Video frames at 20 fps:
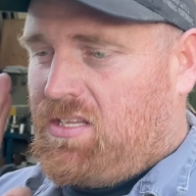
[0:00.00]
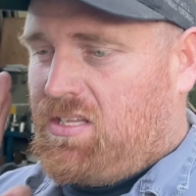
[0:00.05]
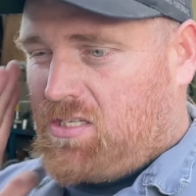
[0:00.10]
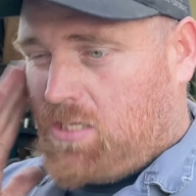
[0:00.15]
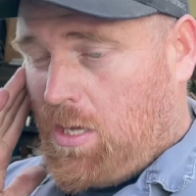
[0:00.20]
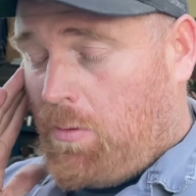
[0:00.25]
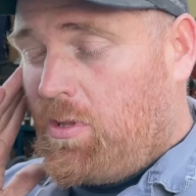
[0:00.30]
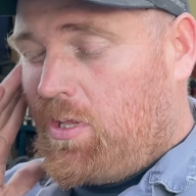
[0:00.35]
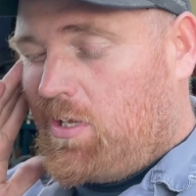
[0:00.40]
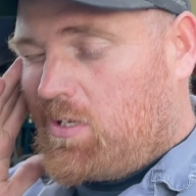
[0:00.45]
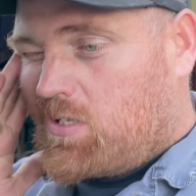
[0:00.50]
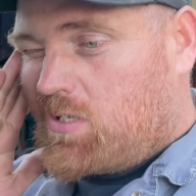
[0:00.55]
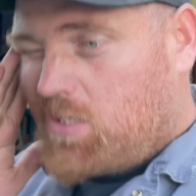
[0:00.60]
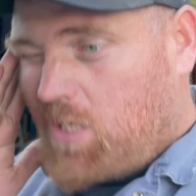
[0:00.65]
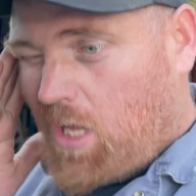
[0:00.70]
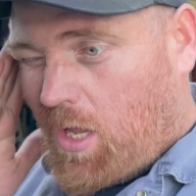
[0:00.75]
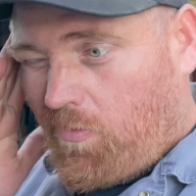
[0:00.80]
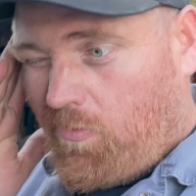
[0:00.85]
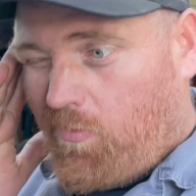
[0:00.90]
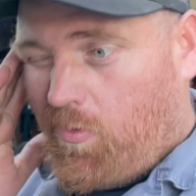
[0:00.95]
some of this
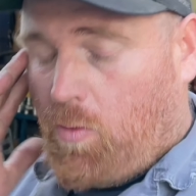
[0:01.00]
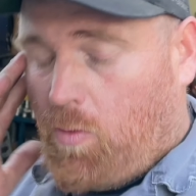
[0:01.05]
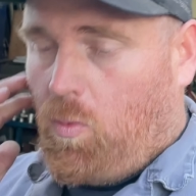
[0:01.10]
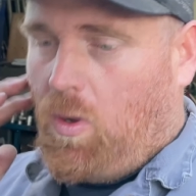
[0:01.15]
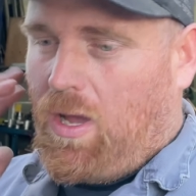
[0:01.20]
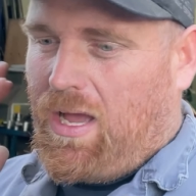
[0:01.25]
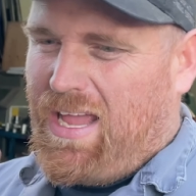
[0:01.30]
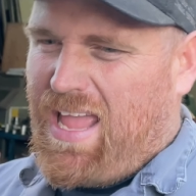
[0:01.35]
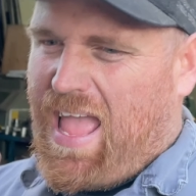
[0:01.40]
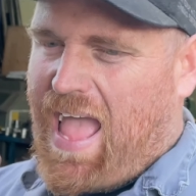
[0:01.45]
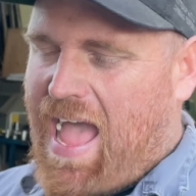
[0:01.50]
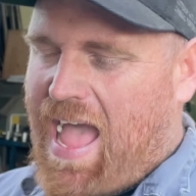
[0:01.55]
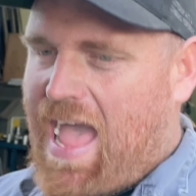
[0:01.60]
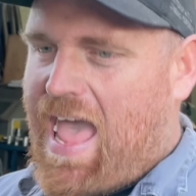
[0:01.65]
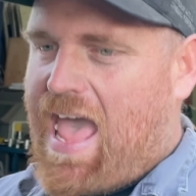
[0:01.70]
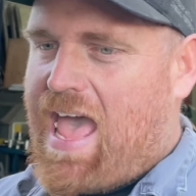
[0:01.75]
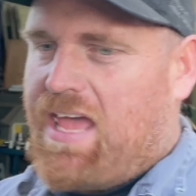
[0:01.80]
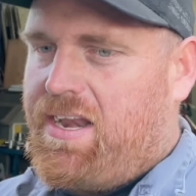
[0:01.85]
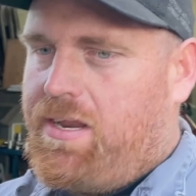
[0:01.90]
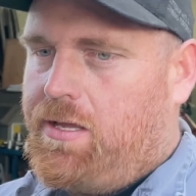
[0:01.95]
stuff I
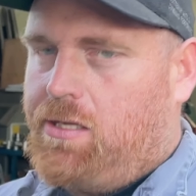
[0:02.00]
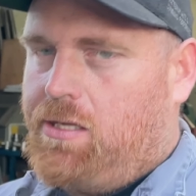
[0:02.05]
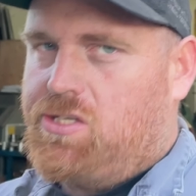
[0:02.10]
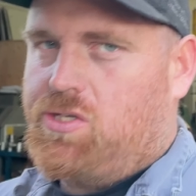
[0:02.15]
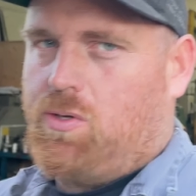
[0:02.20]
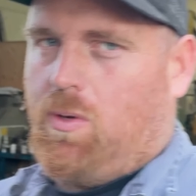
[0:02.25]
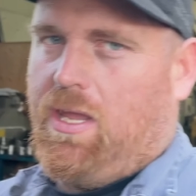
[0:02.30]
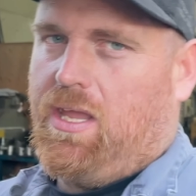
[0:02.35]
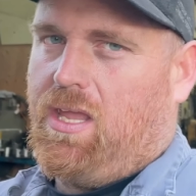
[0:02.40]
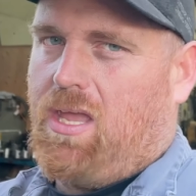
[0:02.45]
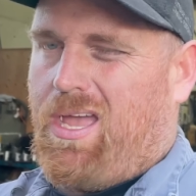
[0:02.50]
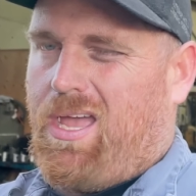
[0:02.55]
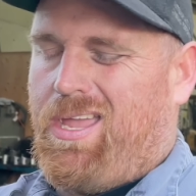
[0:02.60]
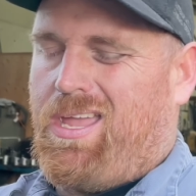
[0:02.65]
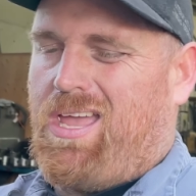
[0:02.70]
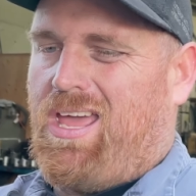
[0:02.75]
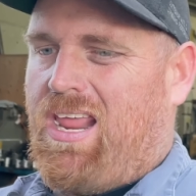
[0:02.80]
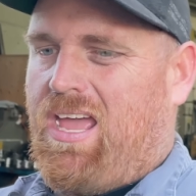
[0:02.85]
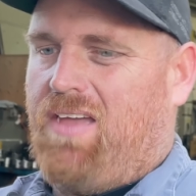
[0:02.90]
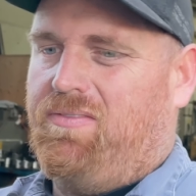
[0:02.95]
had, so I
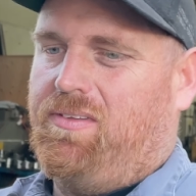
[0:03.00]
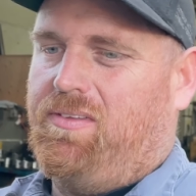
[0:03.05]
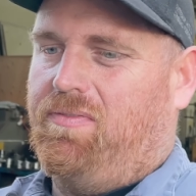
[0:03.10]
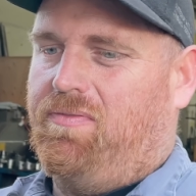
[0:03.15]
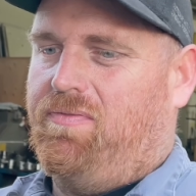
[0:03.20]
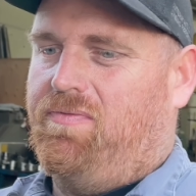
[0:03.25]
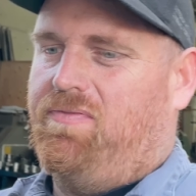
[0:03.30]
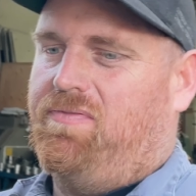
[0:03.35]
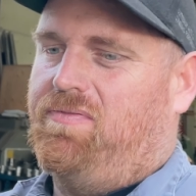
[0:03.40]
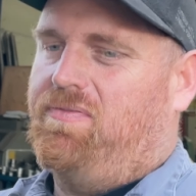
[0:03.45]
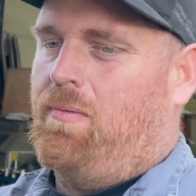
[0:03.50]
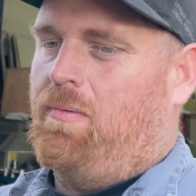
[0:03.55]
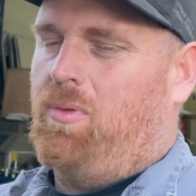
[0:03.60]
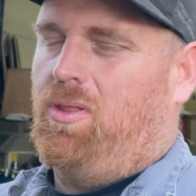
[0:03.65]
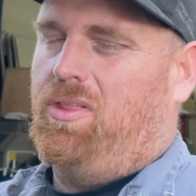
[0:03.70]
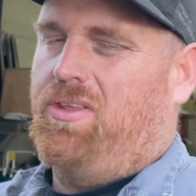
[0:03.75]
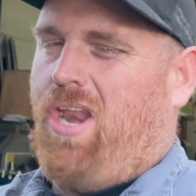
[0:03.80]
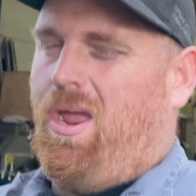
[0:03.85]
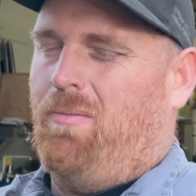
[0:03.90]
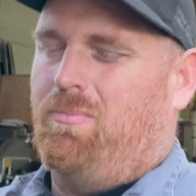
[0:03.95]
kind of have to fumble
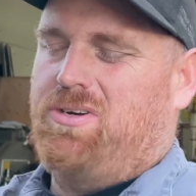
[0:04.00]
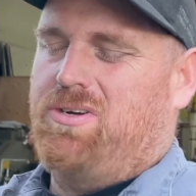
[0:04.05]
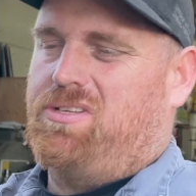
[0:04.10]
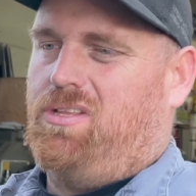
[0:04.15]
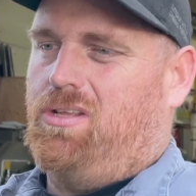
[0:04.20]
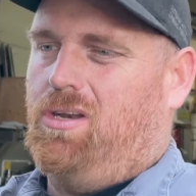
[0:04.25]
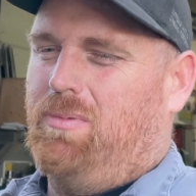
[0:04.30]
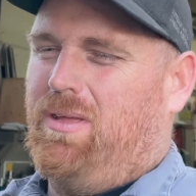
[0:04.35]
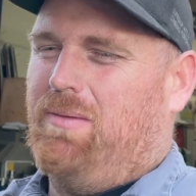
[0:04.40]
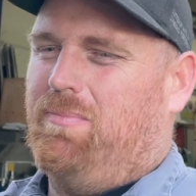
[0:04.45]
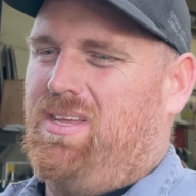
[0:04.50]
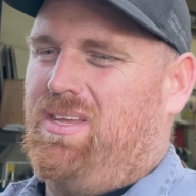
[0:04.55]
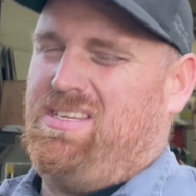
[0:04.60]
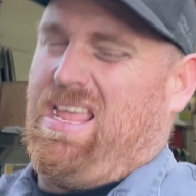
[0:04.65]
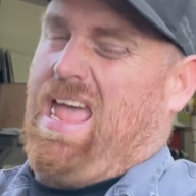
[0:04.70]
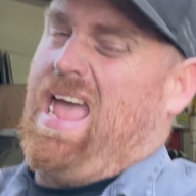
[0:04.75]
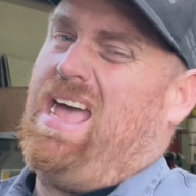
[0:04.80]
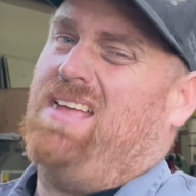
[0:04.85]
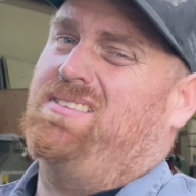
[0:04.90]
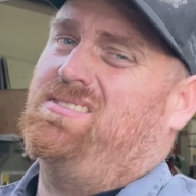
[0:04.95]
the numbers a little bit because I
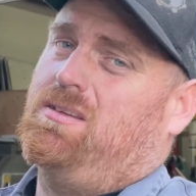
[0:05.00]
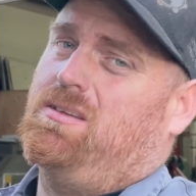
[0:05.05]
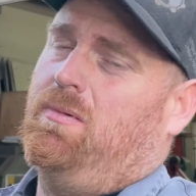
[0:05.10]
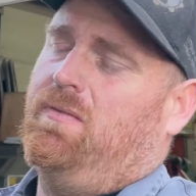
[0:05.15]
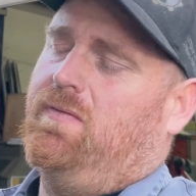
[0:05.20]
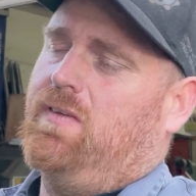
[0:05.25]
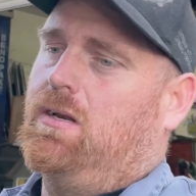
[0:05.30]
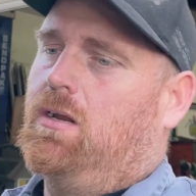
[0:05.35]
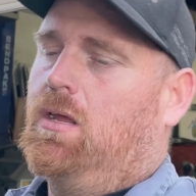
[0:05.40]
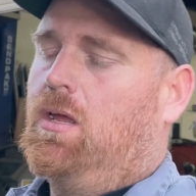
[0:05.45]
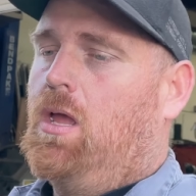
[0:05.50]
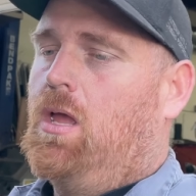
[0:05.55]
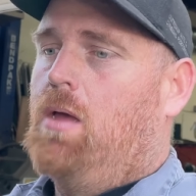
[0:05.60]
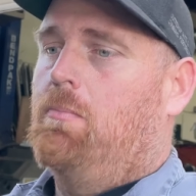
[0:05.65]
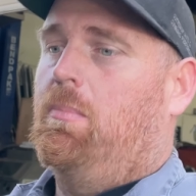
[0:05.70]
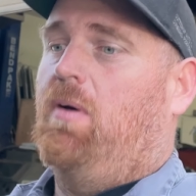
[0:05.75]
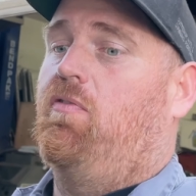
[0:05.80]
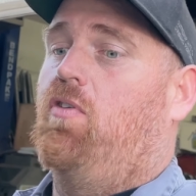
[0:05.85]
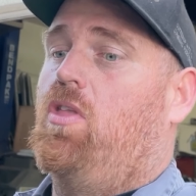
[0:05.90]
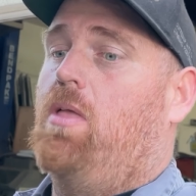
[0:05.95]
had some of it.
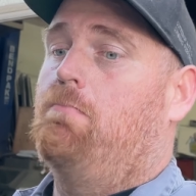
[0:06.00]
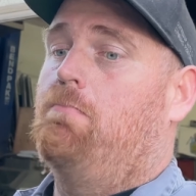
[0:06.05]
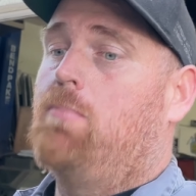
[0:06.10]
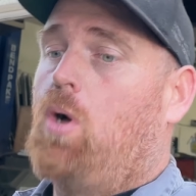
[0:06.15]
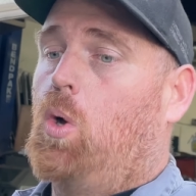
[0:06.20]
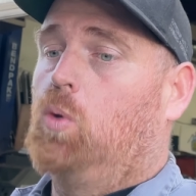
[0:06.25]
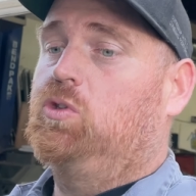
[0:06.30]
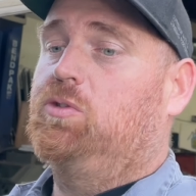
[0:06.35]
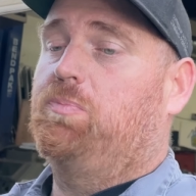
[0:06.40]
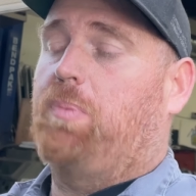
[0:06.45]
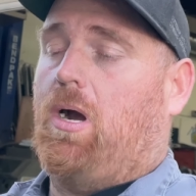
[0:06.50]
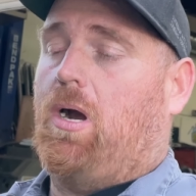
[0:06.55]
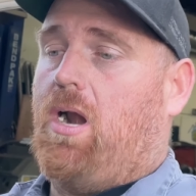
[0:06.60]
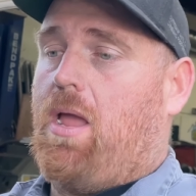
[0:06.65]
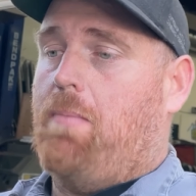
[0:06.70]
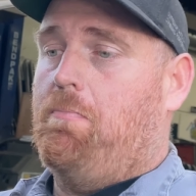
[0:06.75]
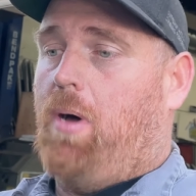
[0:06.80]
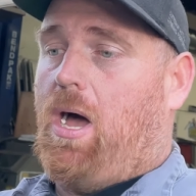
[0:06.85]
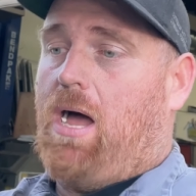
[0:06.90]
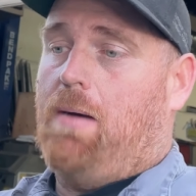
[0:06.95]
But for the most part, I
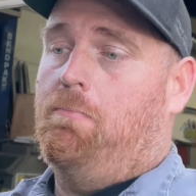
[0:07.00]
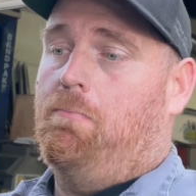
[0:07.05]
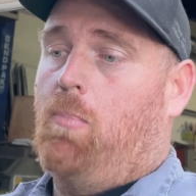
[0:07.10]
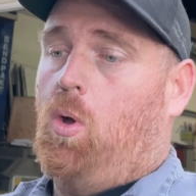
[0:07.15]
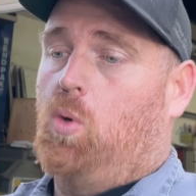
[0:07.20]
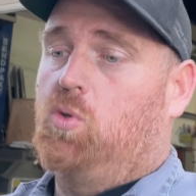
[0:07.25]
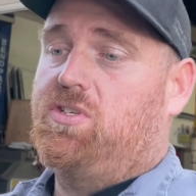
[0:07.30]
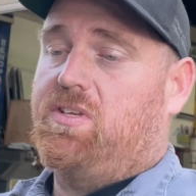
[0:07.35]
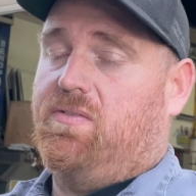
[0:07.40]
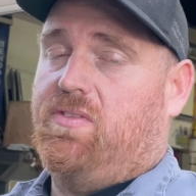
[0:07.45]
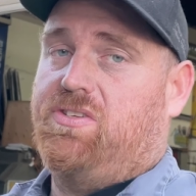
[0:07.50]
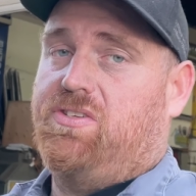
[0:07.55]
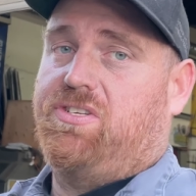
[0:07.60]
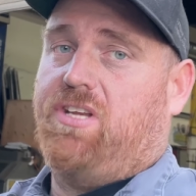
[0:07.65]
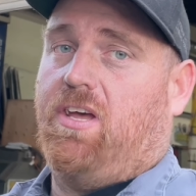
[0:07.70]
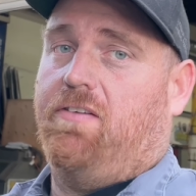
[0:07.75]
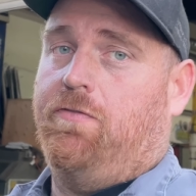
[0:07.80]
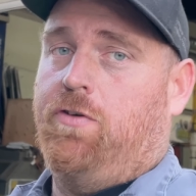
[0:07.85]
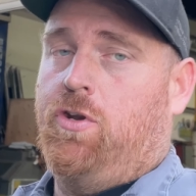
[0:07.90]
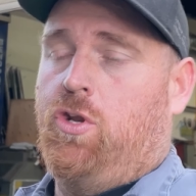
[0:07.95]
bought most of the
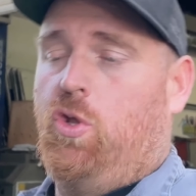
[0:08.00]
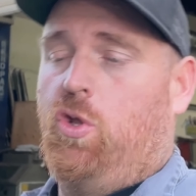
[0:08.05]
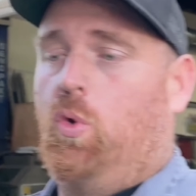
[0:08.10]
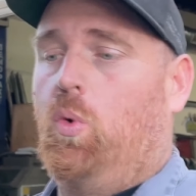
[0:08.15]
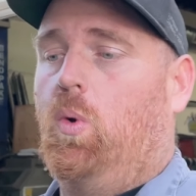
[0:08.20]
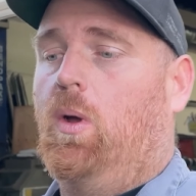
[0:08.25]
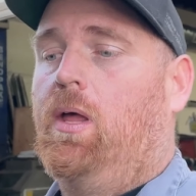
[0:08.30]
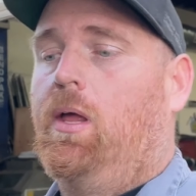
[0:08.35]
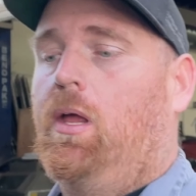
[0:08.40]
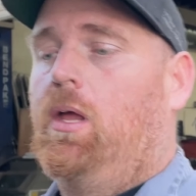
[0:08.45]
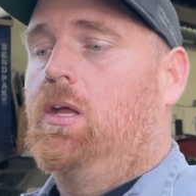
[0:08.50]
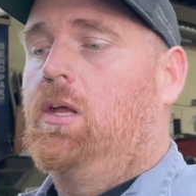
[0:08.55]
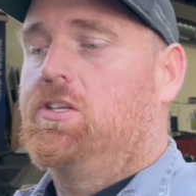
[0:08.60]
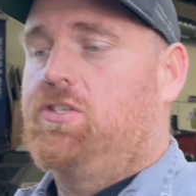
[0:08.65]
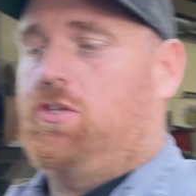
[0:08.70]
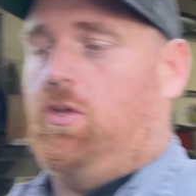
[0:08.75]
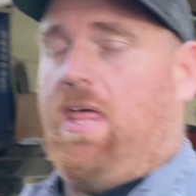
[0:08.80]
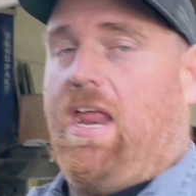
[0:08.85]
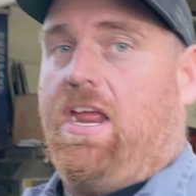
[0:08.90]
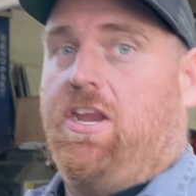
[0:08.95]
stuff new
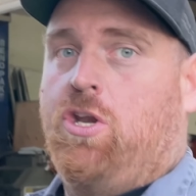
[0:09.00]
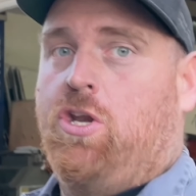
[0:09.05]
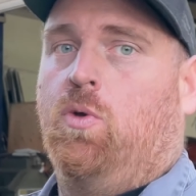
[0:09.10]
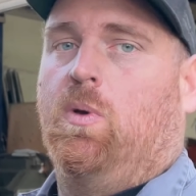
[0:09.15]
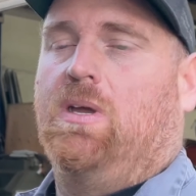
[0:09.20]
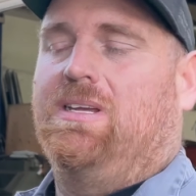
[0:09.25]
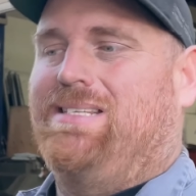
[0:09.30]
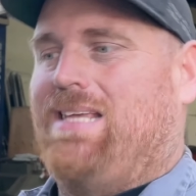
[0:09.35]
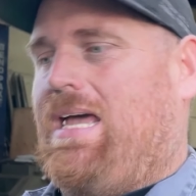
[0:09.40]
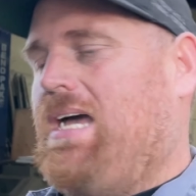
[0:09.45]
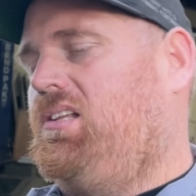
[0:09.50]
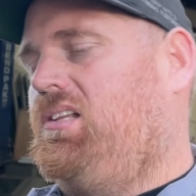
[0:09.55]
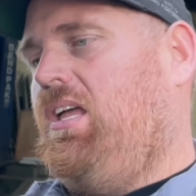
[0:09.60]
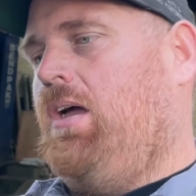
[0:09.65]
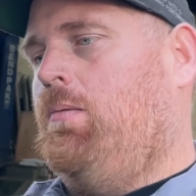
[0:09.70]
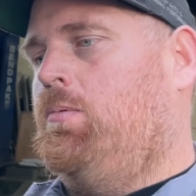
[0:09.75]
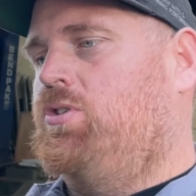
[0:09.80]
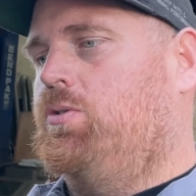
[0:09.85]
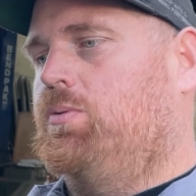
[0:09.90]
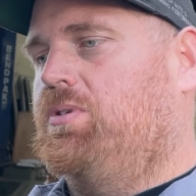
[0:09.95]
so that I knew exactly how
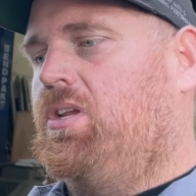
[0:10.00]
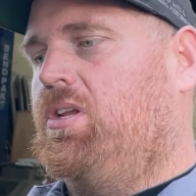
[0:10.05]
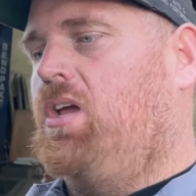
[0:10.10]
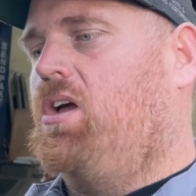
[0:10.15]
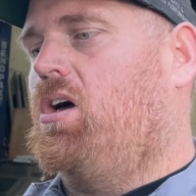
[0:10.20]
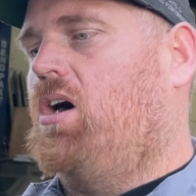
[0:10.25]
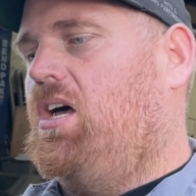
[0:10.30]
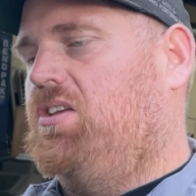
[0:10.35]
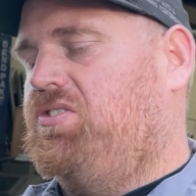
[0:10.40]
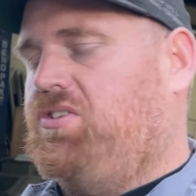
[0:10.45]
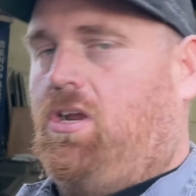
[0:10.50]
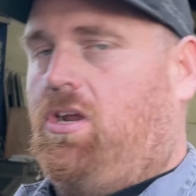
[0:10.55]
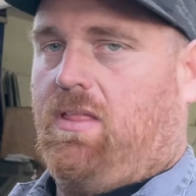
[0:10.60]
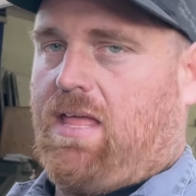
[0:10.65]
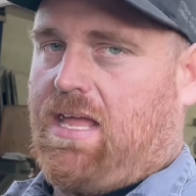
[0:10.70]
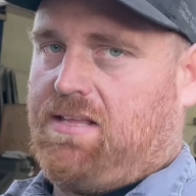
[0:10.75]
much it was going to cost and all that